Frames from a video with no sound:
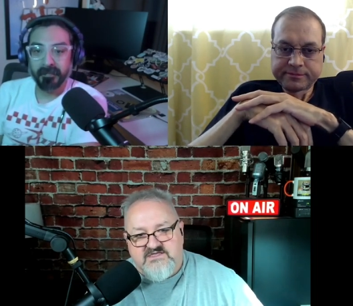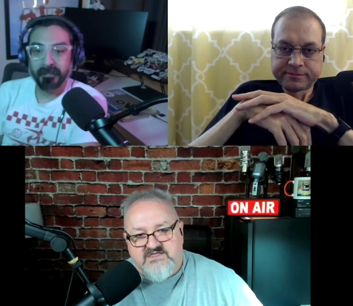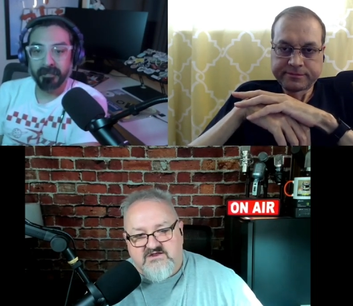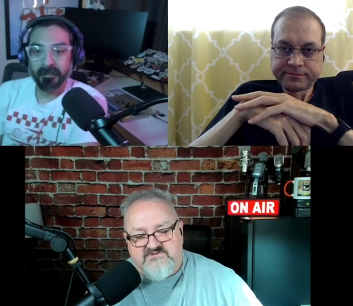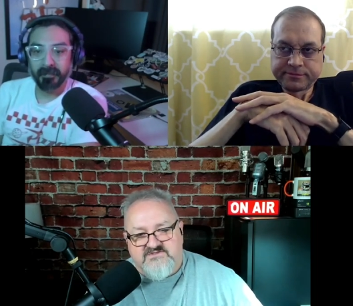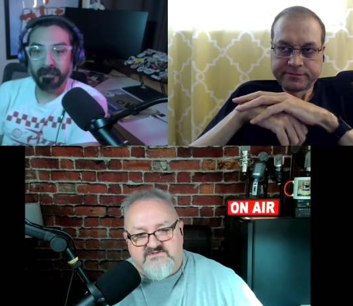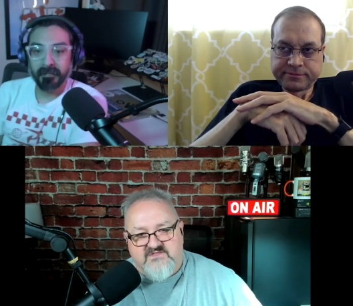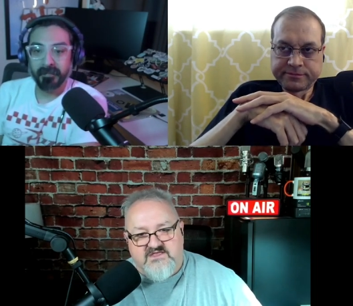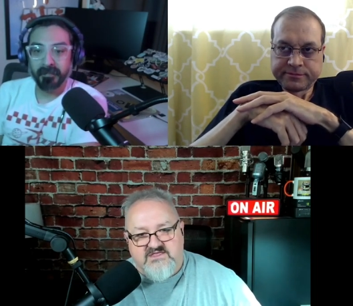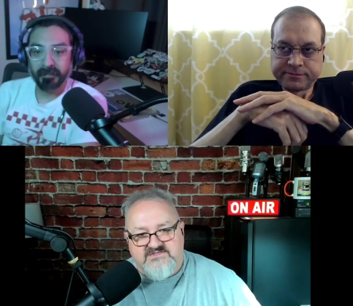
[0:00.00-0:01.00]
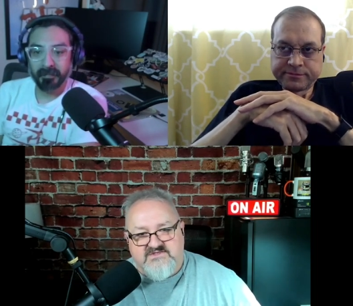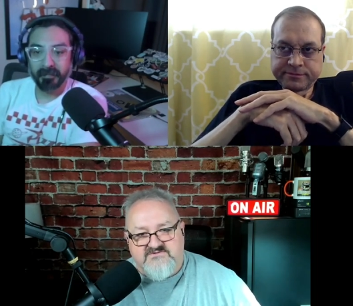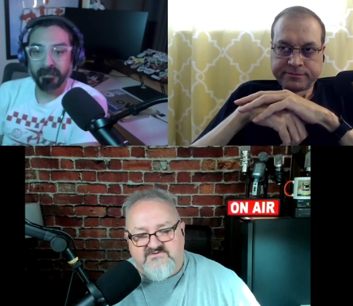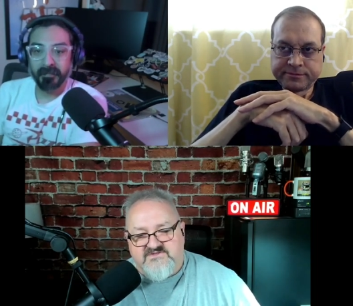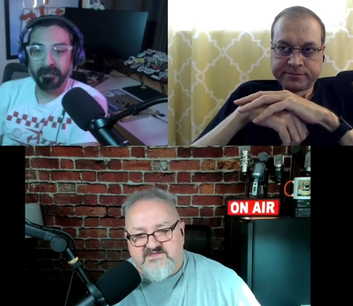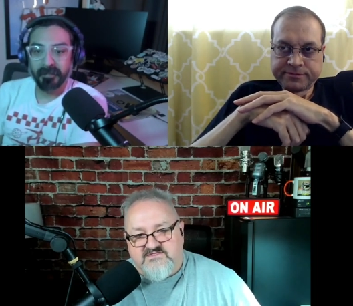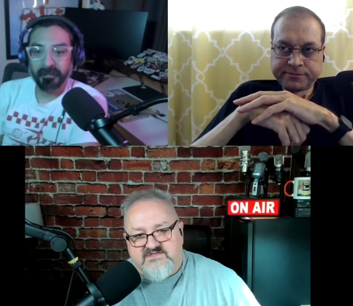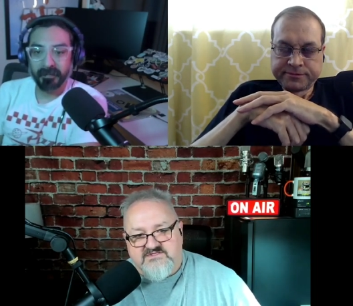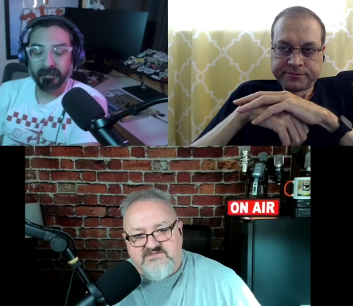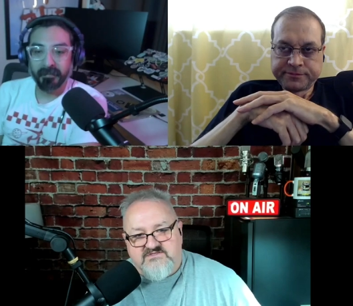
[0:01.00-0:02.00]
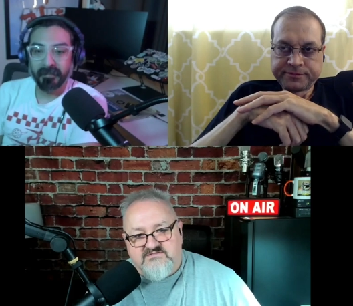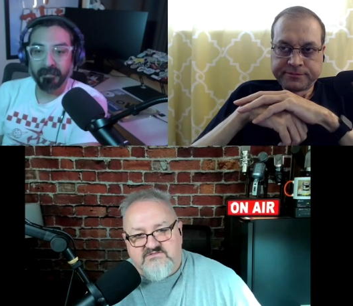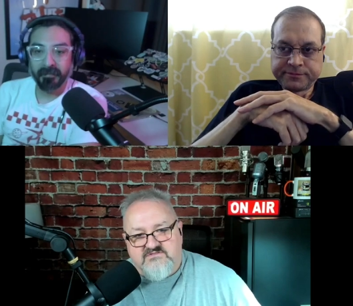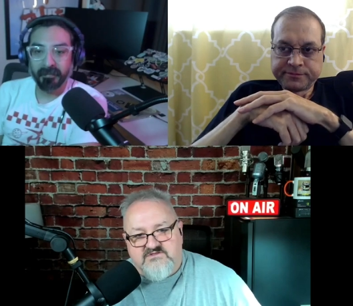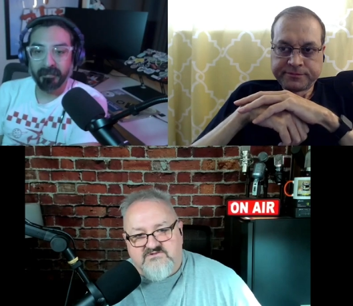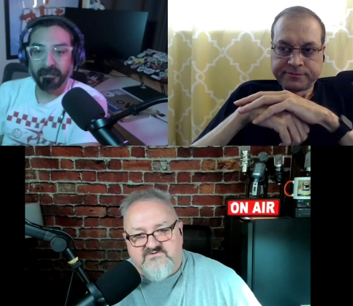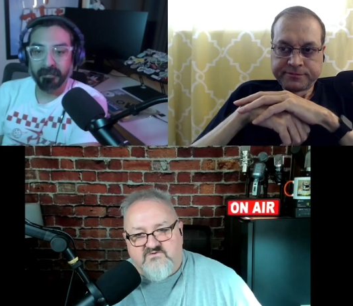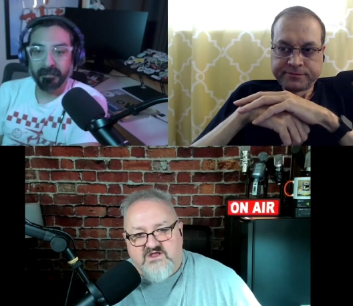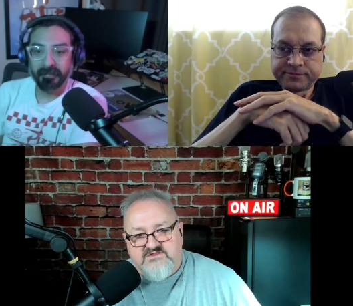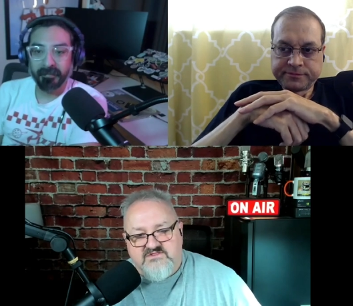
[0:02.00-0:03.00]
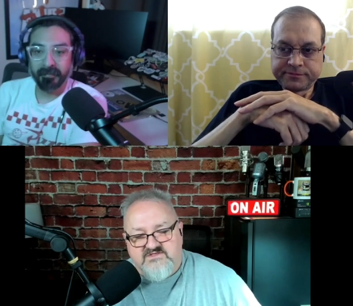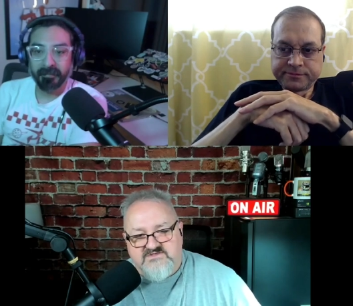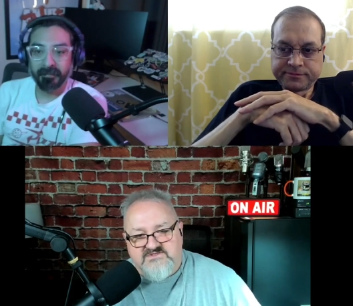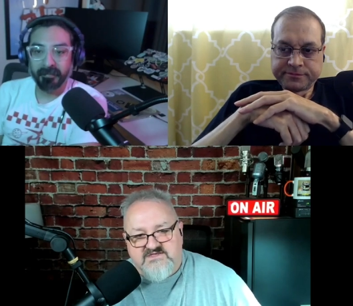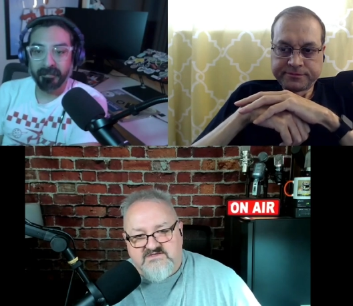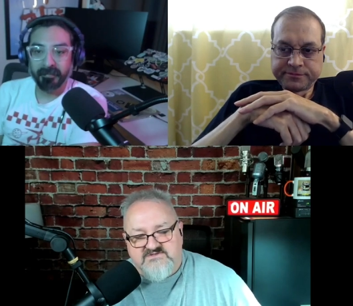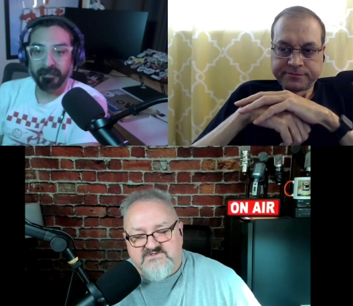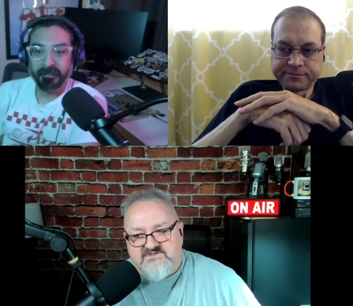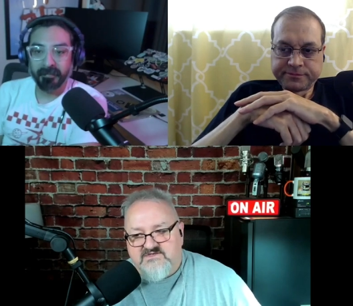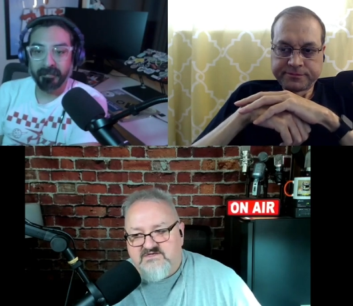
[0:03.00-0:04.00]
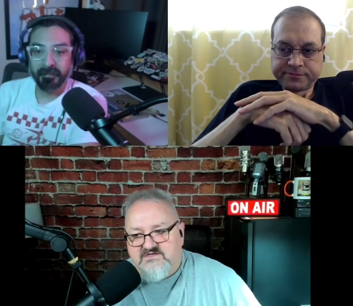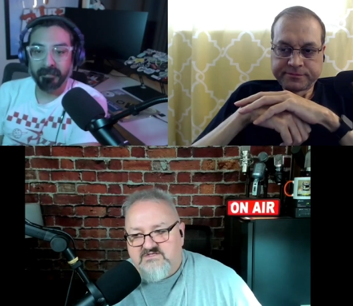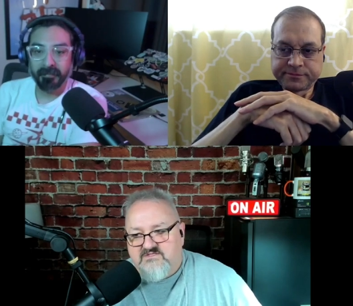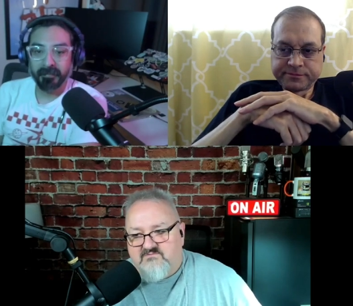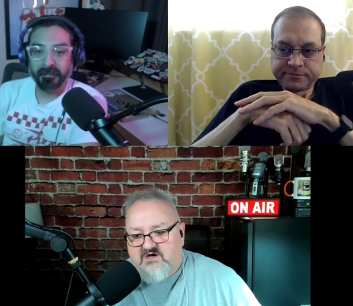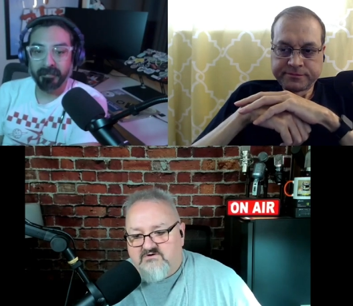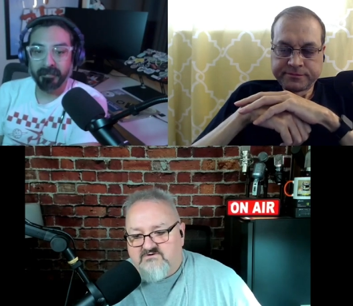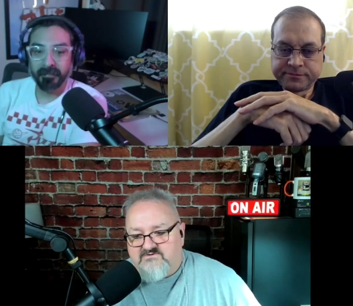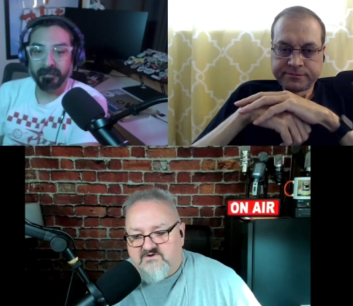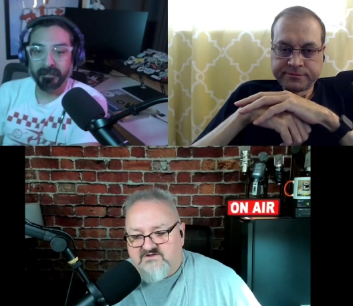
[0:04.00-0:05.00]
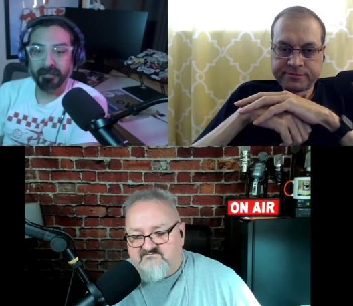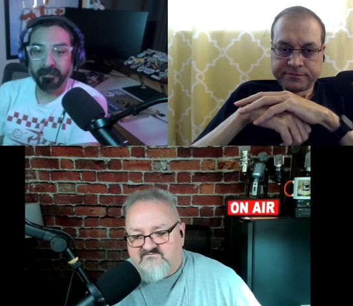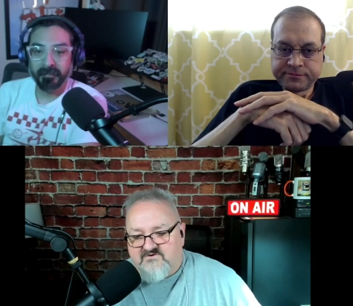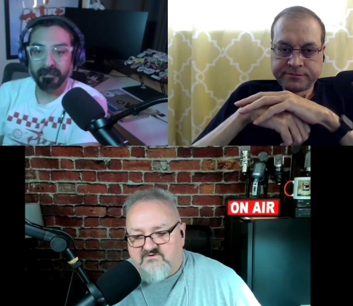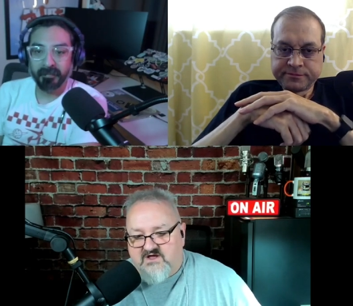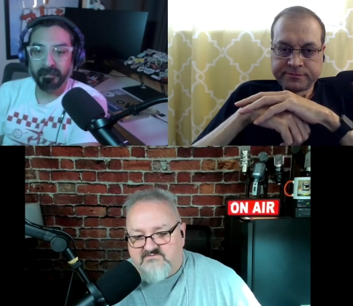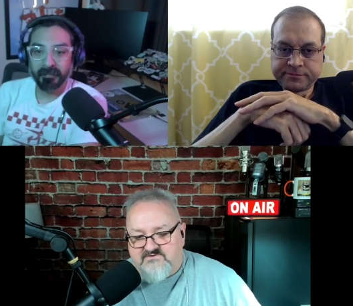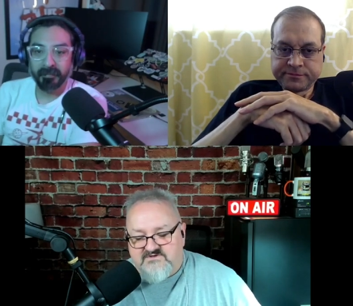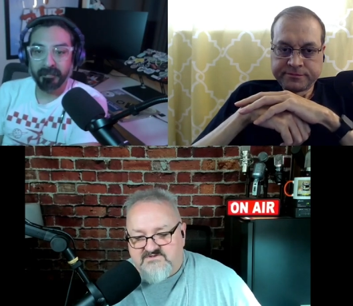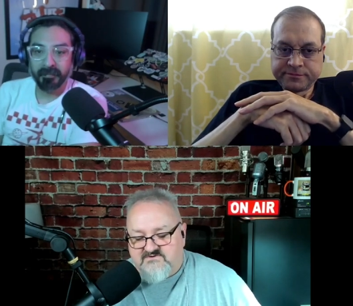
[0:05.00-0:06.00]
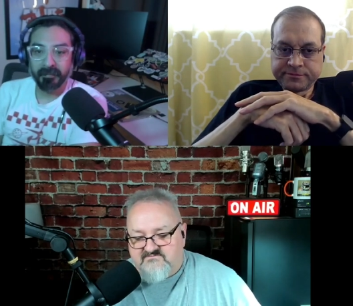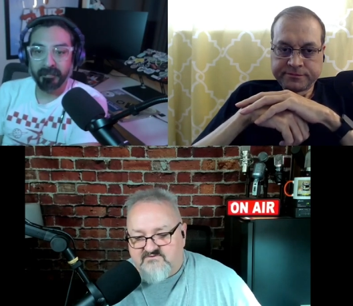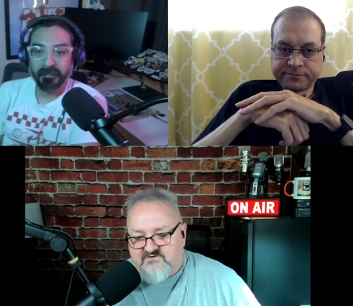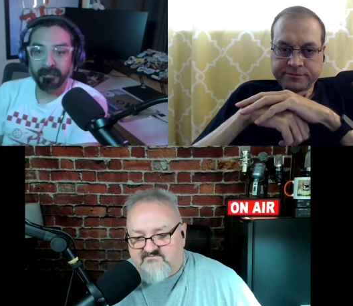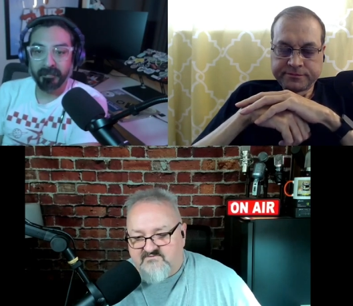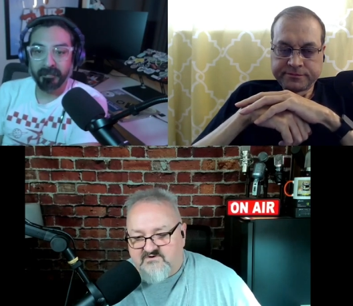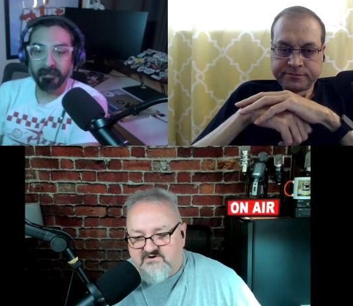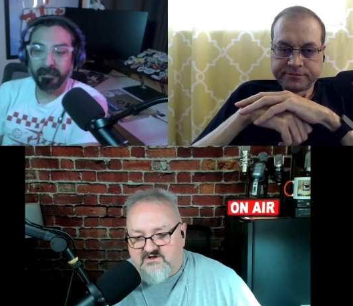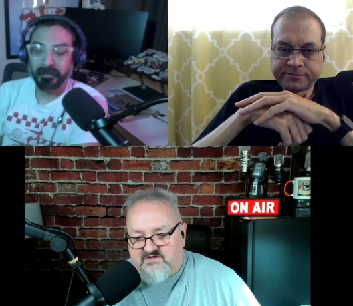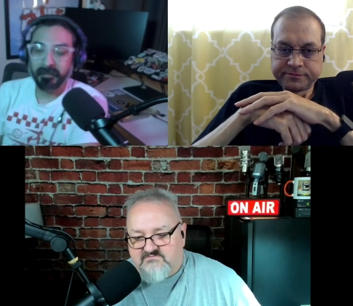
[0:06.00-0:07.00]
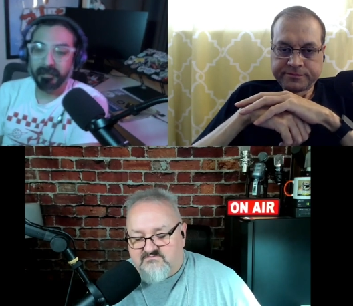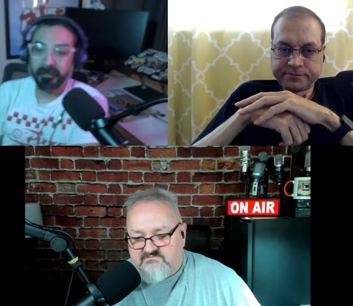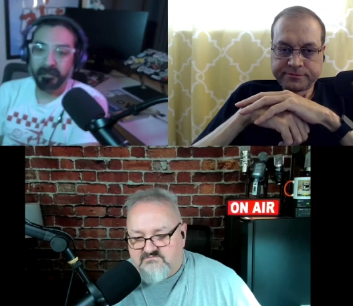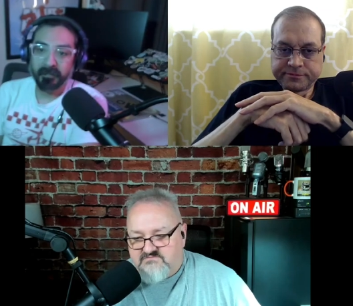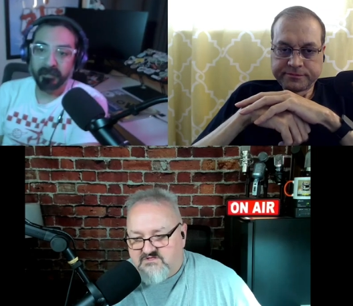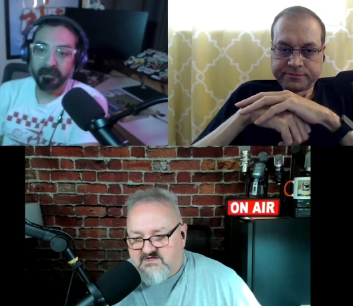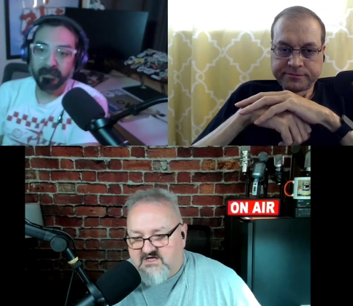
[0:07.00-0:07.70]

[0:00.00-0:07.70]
Speaker 1: You know, so that it's interesting that the the trend these days, the modern trend for graphics or or for uh, like